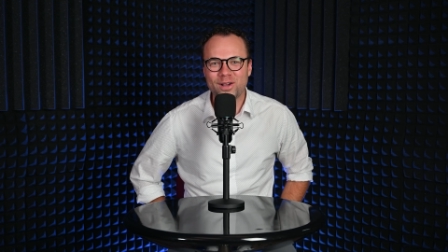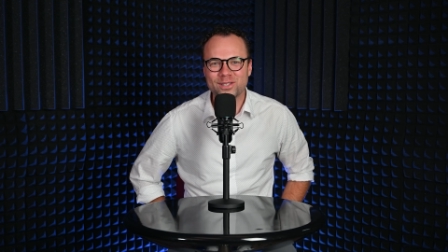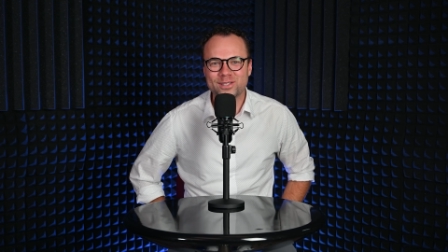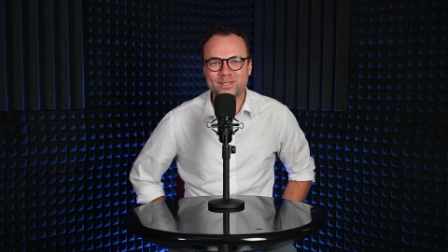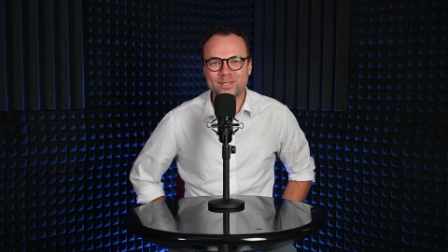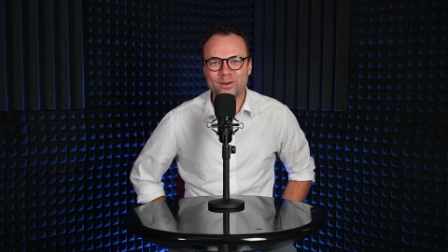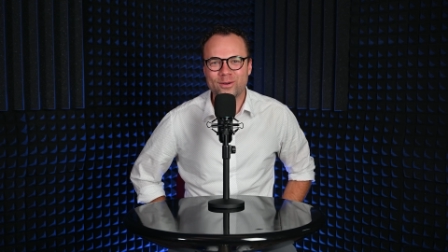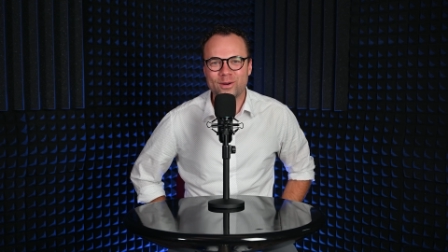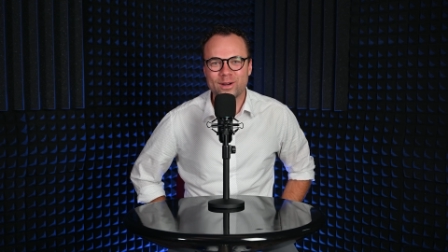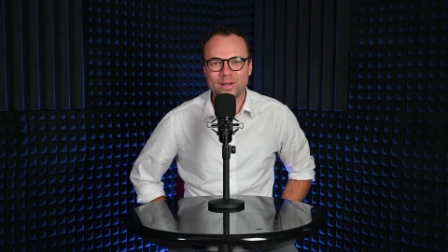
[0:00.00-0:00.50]

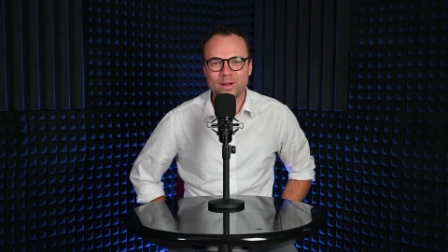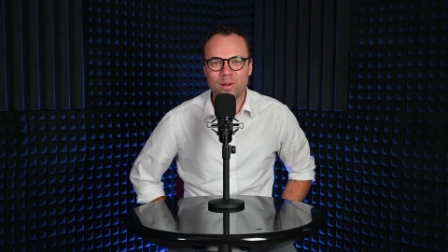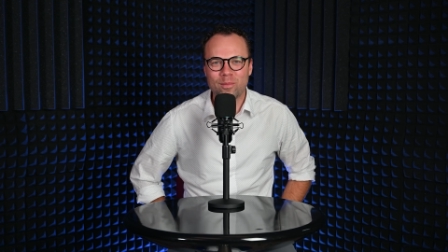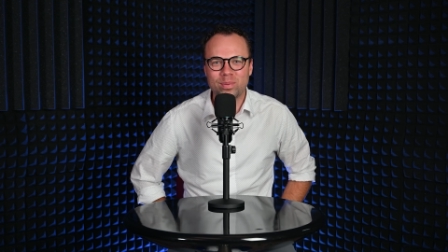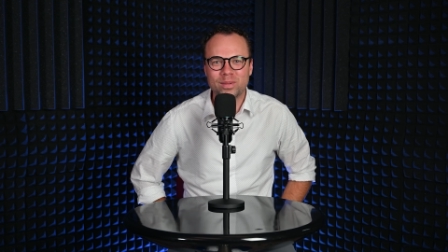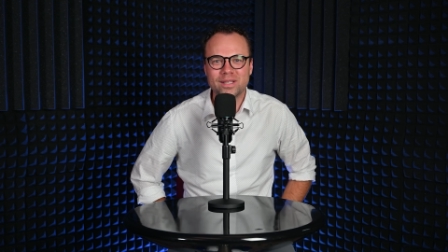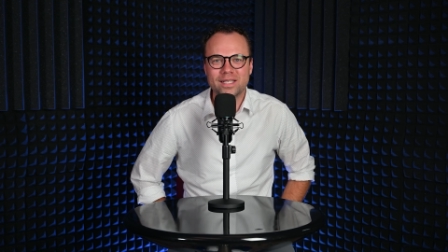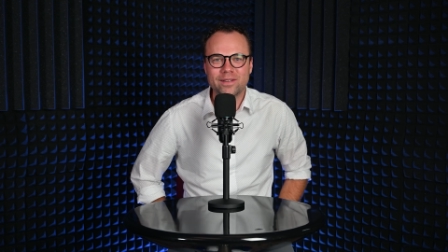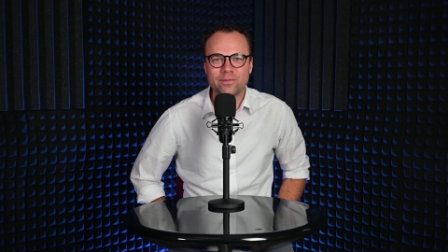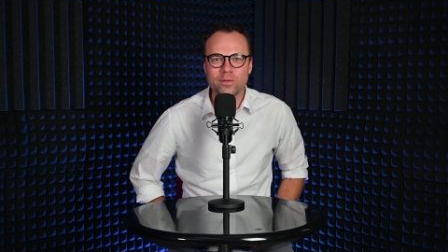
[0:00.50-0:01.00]
also a, a
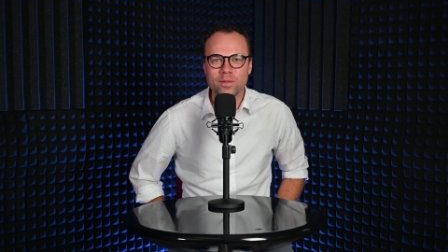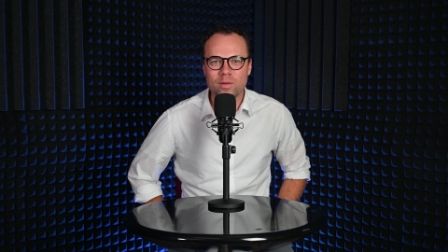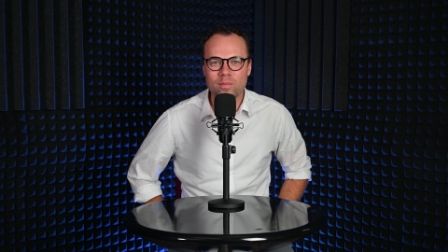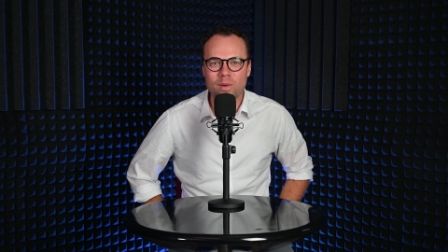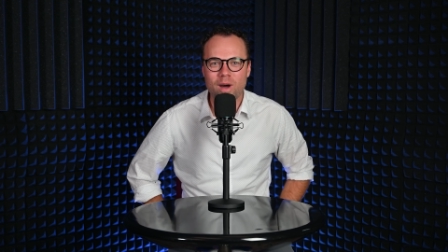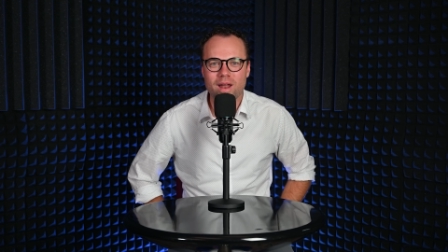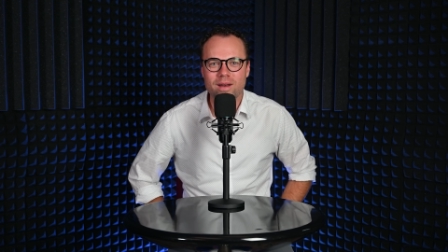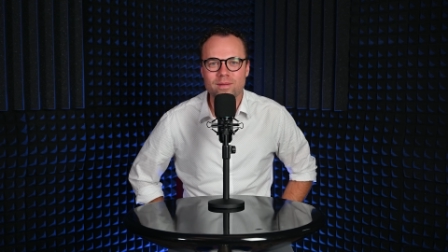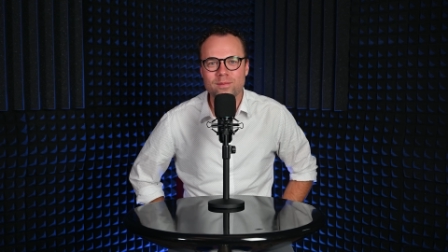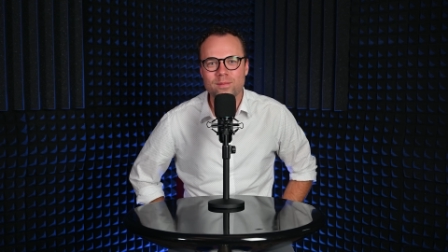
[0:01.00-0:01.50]
plea from the
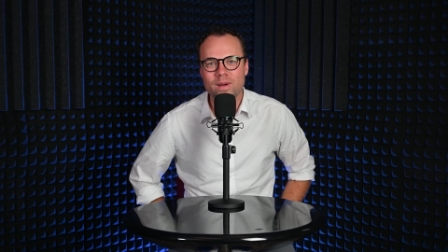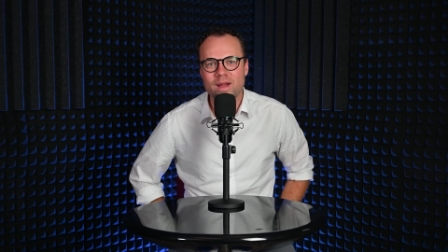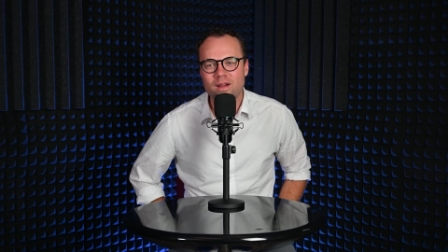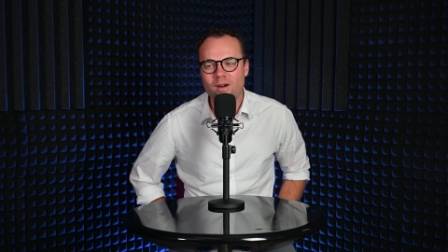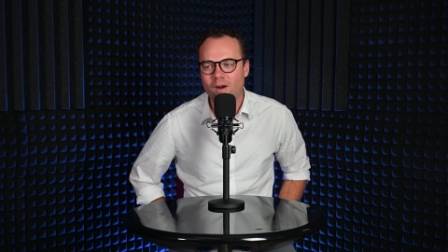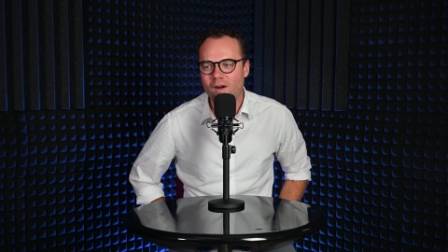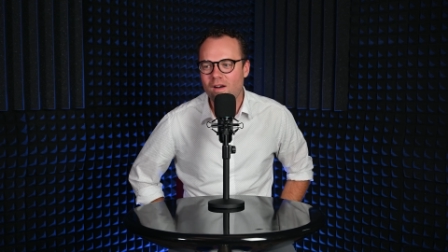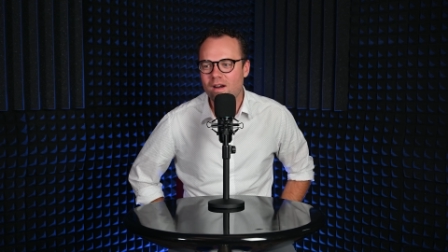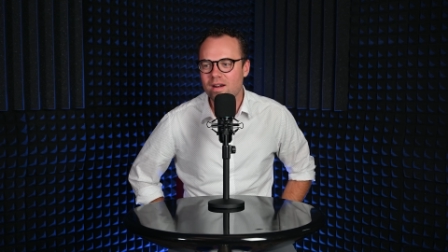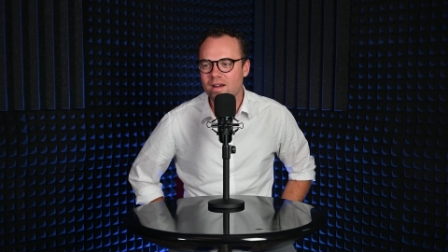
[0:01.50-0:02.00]
bottom of my
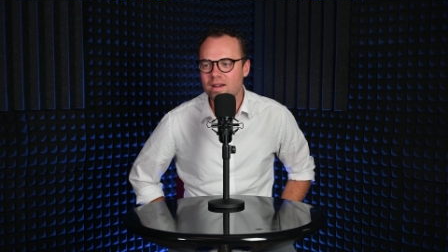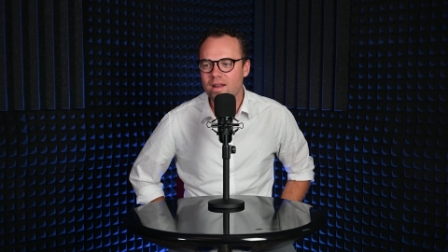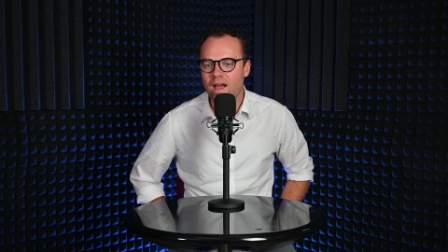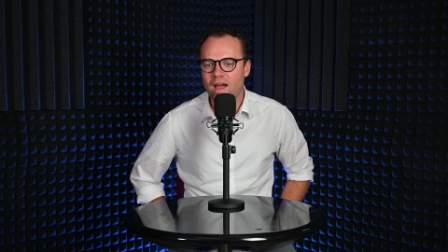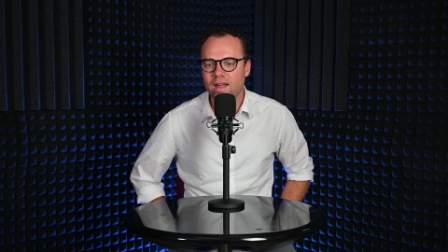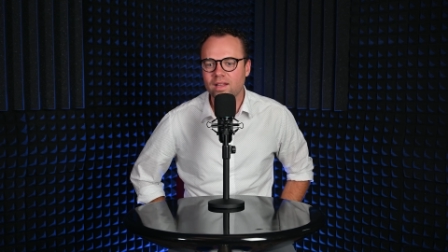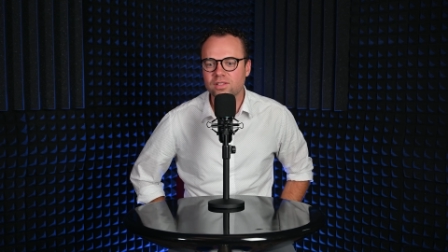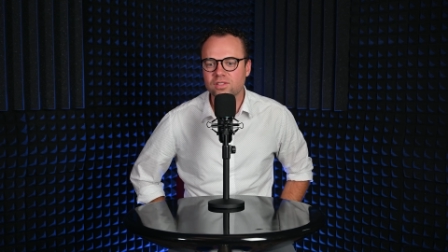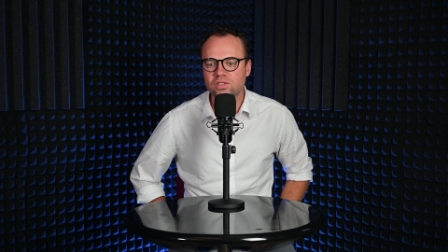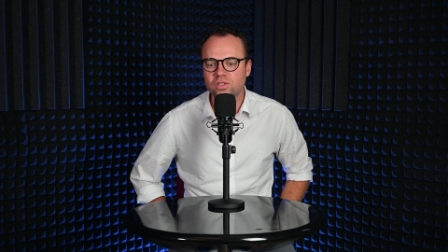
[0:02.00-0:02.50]
heart not